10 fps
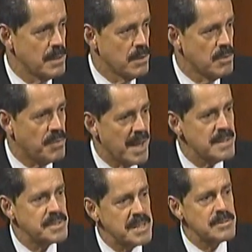who
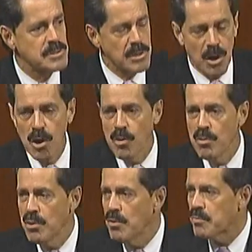volunteered to
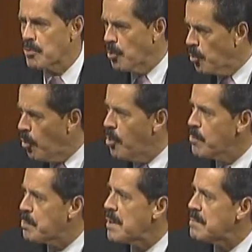go for a
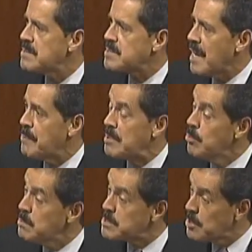long period of time, and
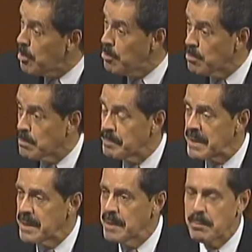who were told
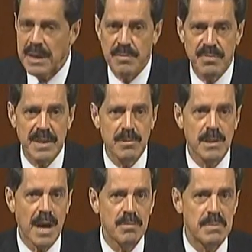by the federal
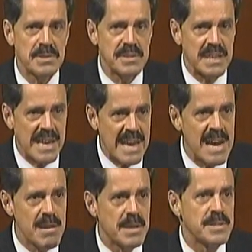government that the
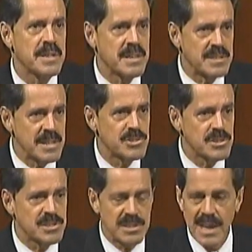air and the
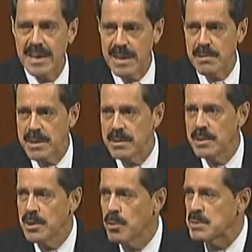conditions in that area
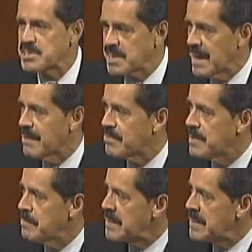were safe.